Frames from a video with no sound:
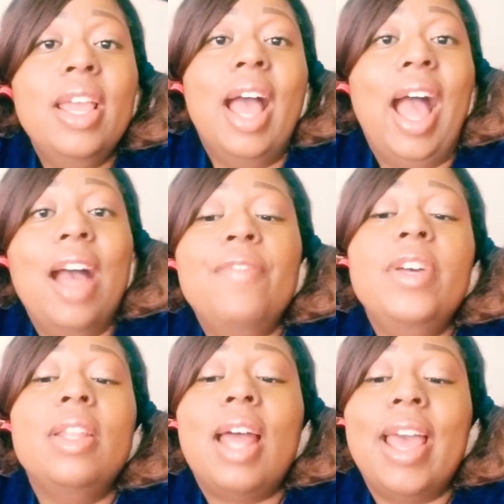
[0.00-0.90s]
I
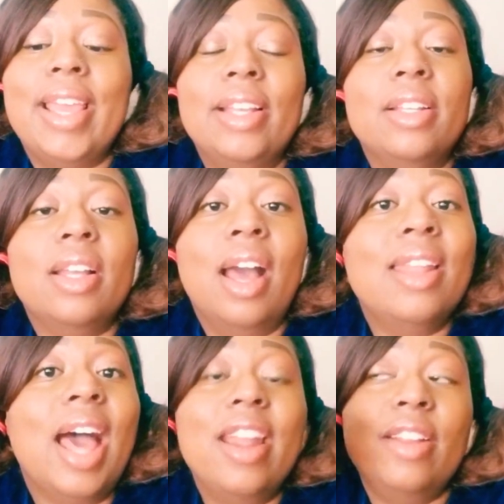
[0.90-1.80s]
feel like
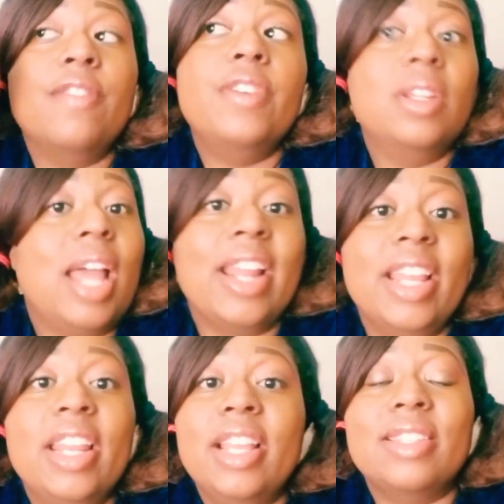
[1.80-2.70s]
a lot of them feel like
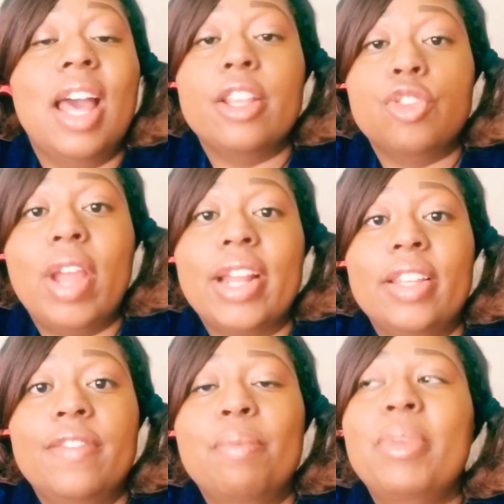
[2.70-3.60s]
Nene is not
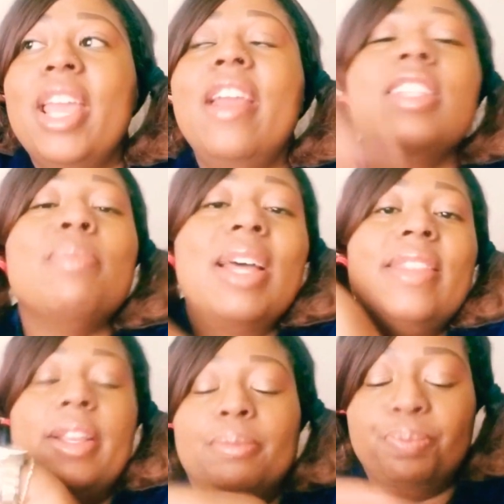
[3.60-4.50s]
attractive. But here's my
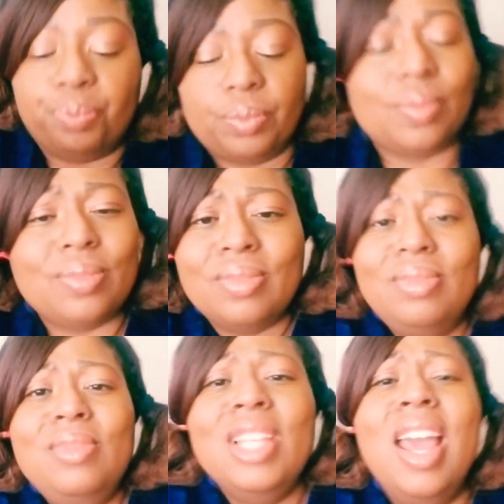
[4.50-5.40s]
thing.
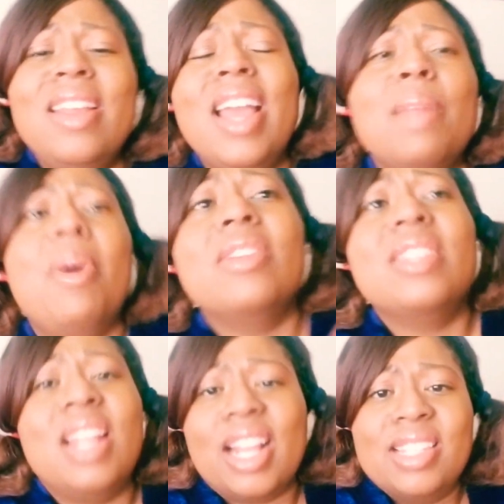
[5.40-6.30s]
I'm the kind of
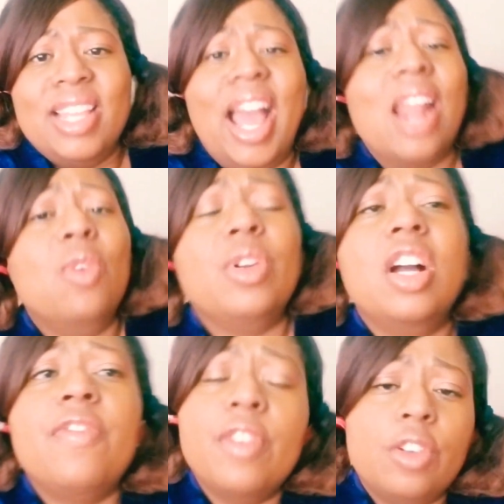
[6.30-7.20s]
person, like I said, I don't
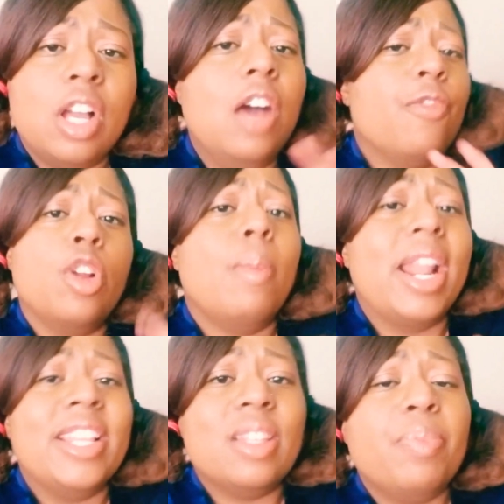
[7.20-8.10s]
come for
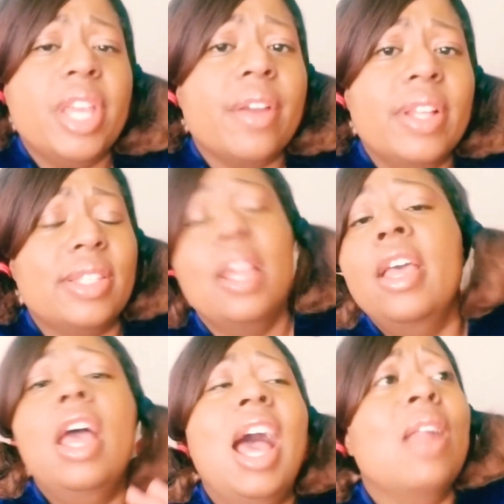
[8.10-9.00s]
nobody's appearance.
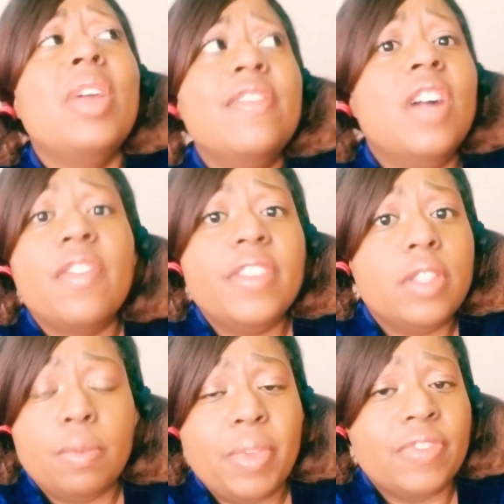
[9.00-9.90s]
I don't give a fuck
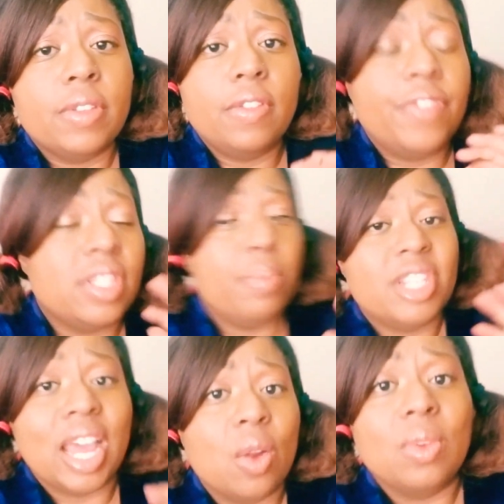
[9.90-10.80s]
if it's a
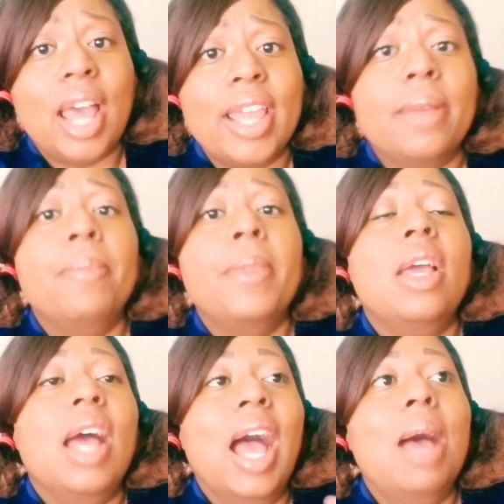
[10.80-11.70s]
bitch I don't like.
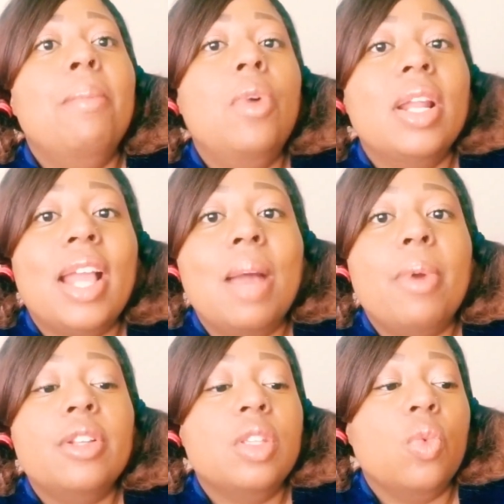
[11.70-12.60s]
I'm more the kind of
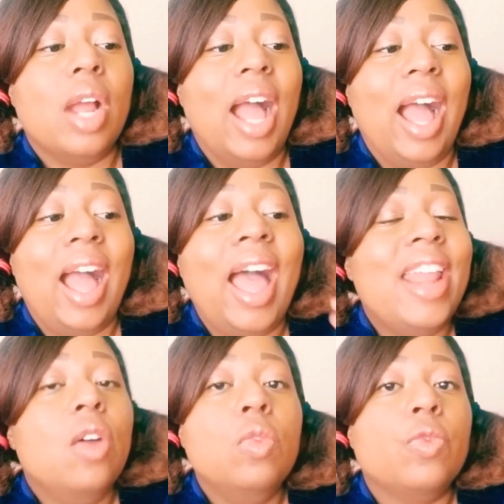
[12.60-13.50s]
person where
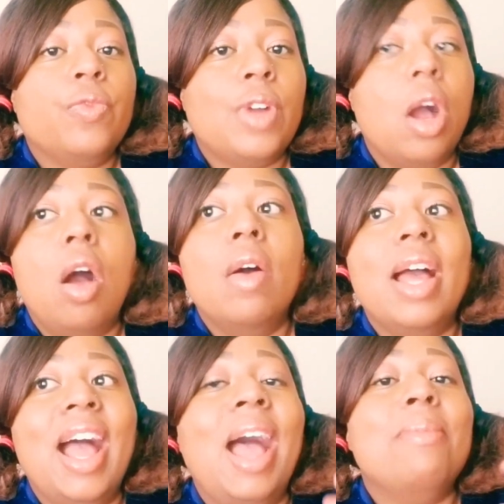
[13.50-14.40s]

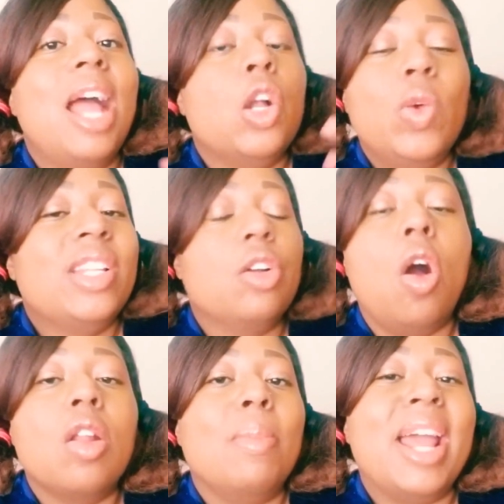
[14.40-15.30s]
I'm not quick to
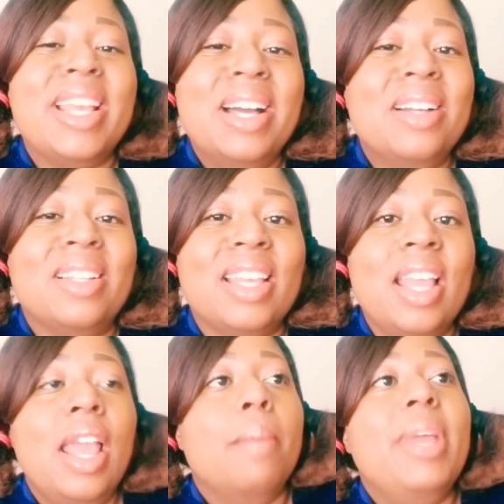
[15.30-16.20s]
call nobody
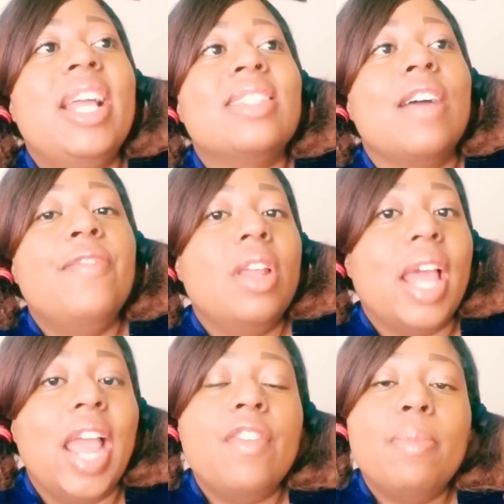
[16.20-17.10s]
ugly, because I feel
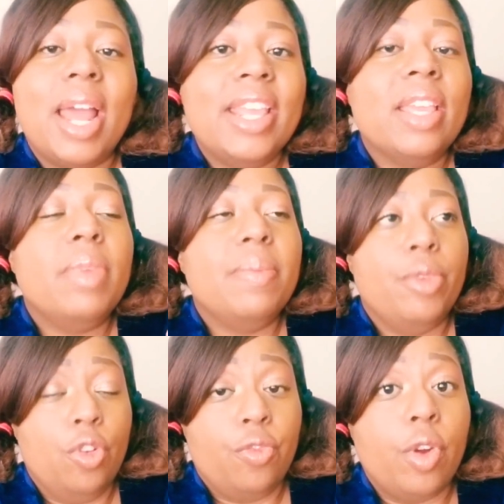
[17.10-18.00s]
like everybody can be
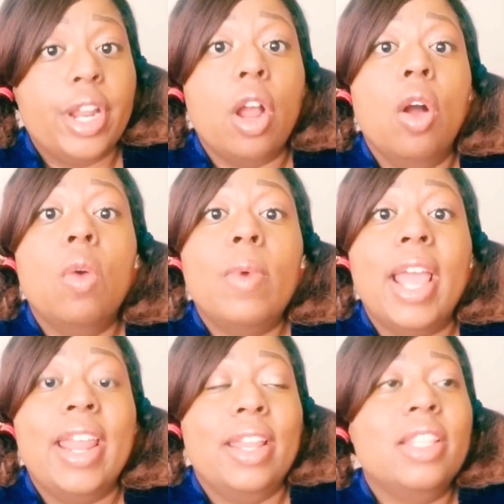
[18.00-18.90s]
beautiful in their own
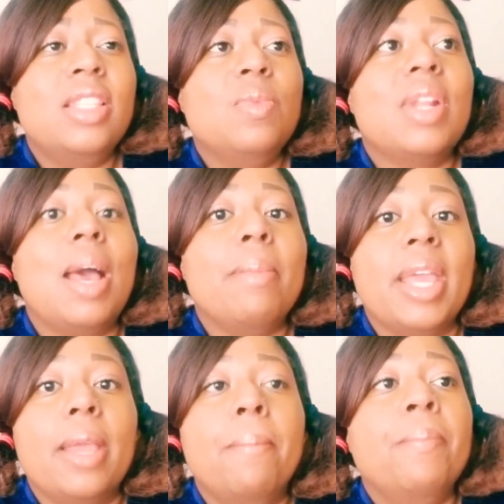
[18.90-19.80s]
way. And this is what I
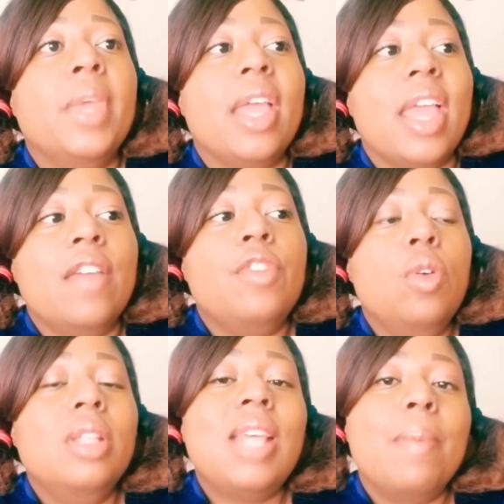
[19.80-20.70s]
mean. If
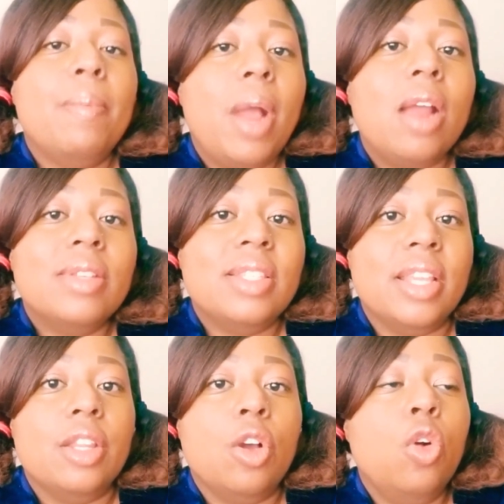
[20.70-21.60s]
you're the type of
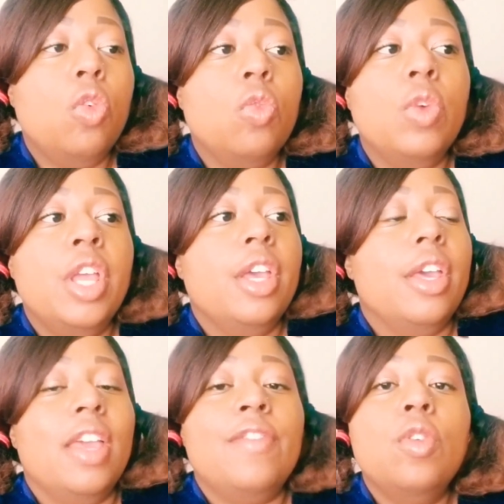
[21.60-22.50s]
person who,
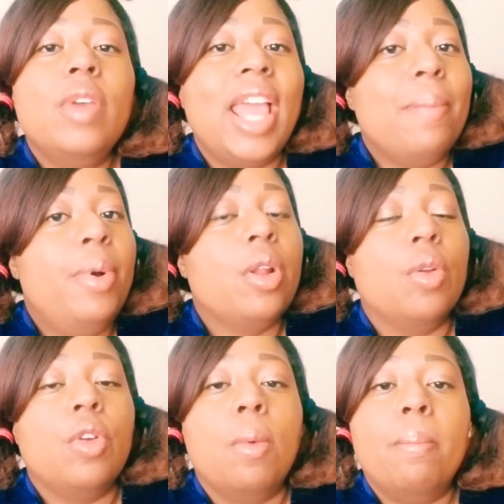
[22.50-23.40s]
if you put
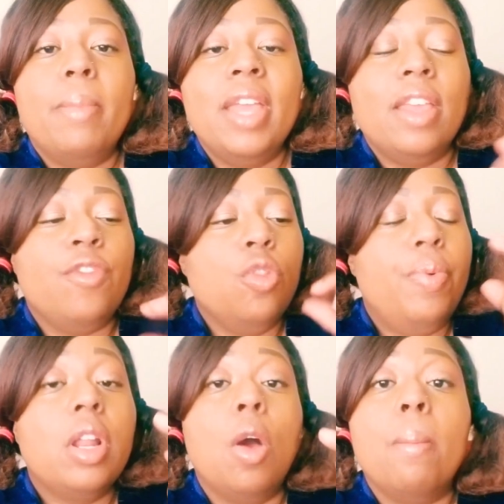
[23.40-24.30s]

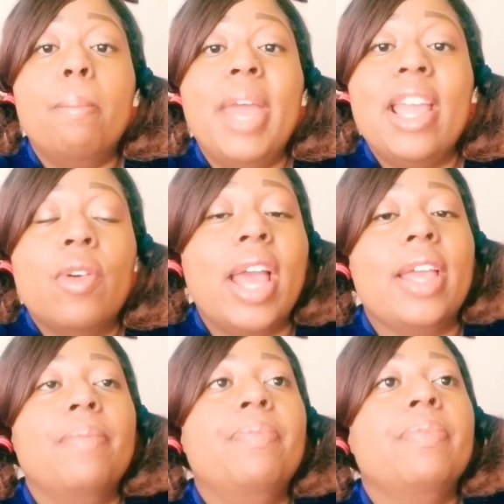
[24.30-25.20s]
on makeup,
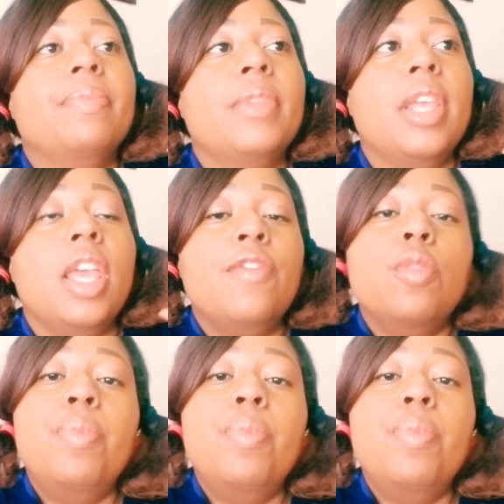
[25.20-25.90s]
if